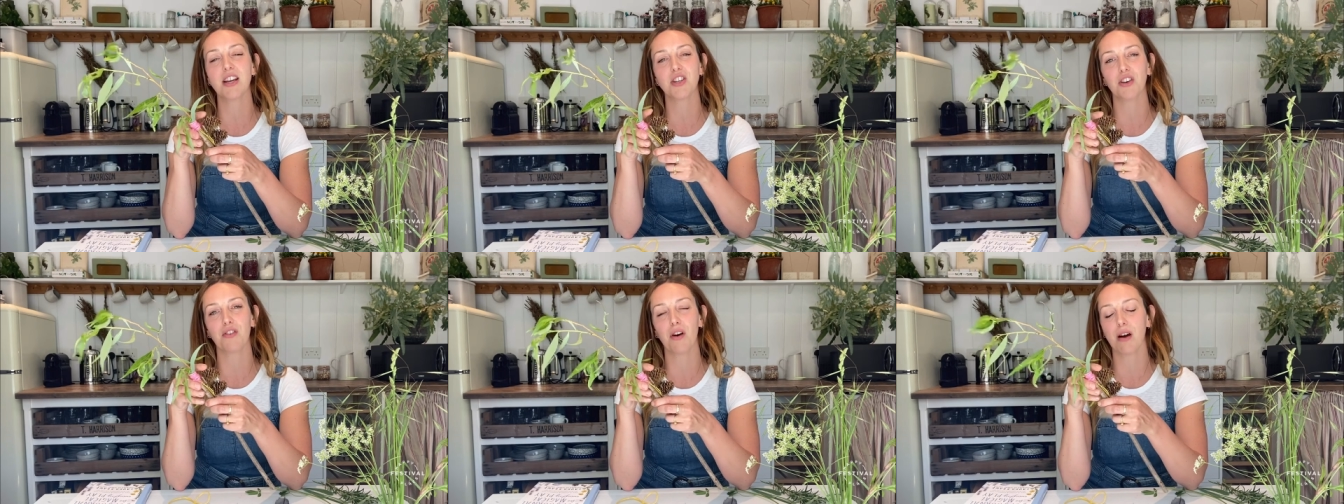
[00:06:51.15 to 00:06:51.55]

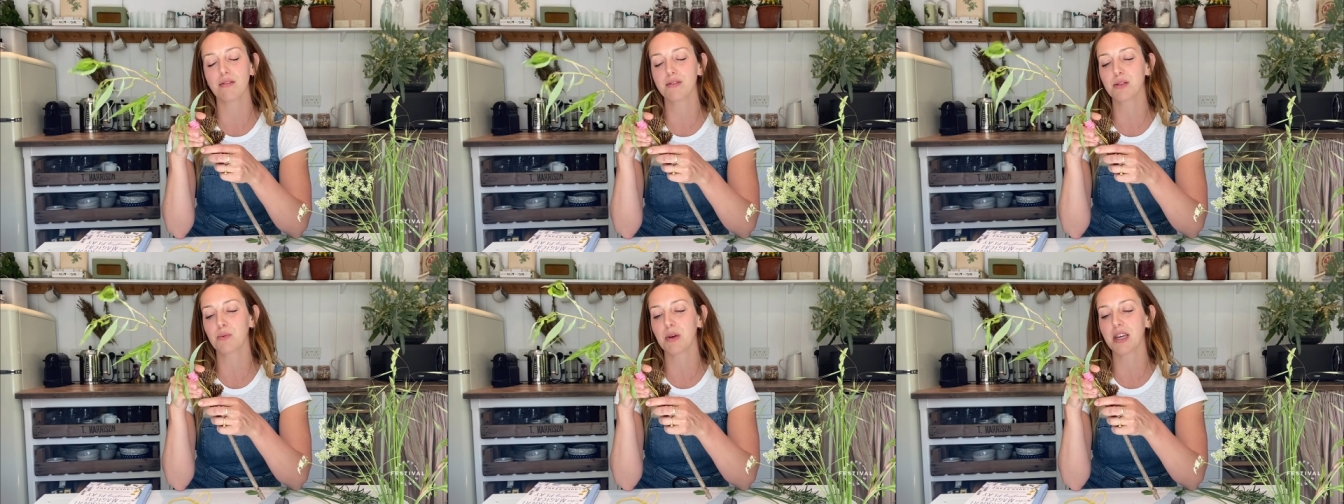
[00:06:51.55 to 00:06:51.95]
nature
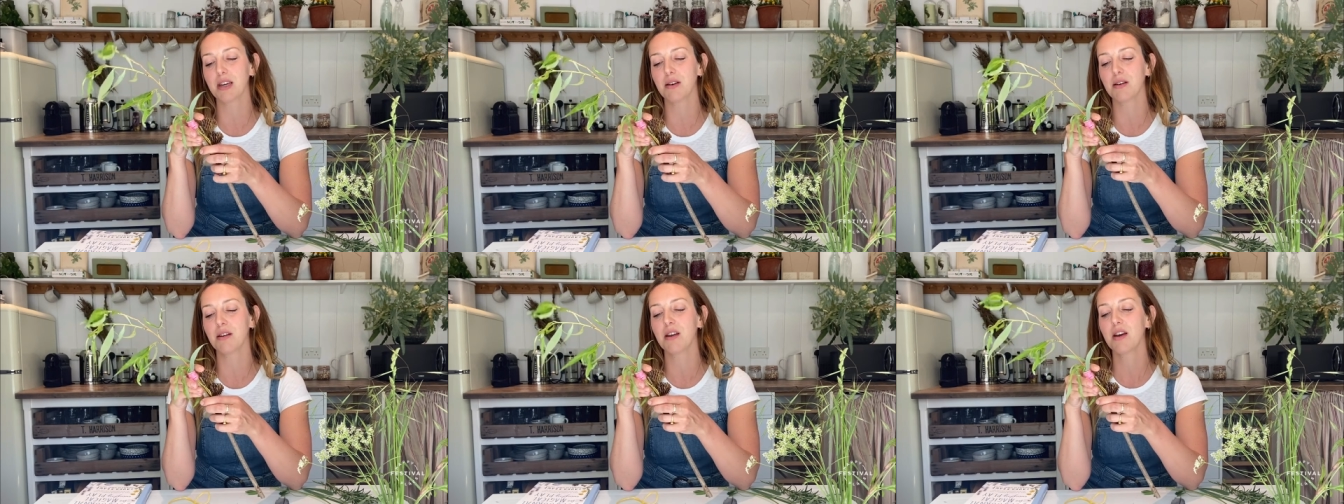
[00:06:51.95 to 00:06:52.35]
crafts we
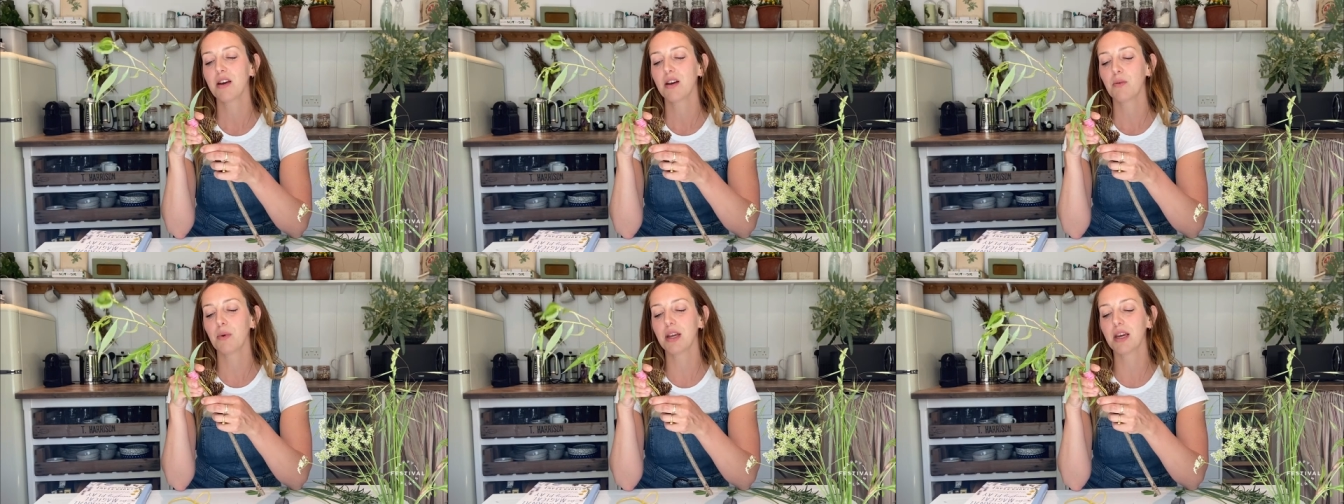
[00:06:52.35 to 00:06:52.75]
can,
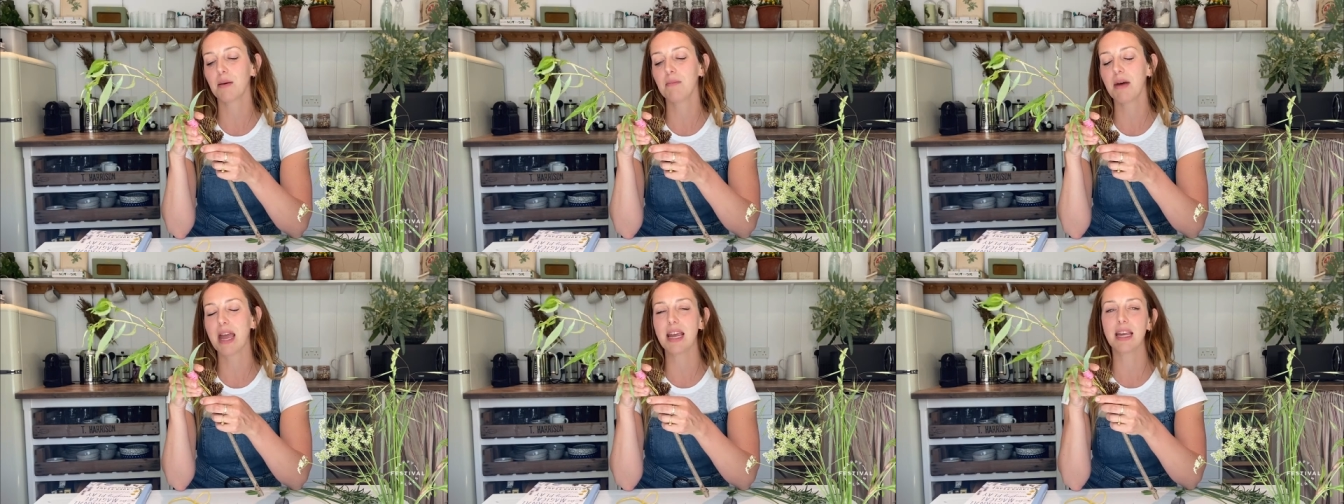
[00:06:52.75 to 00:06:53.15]
we
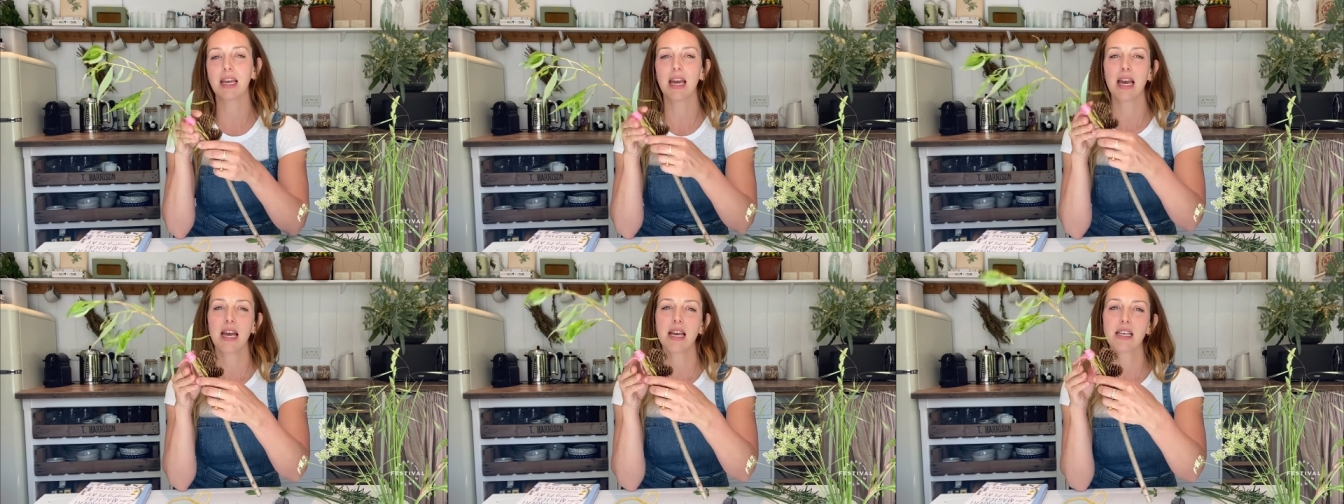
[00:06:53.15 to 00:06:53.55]
can make.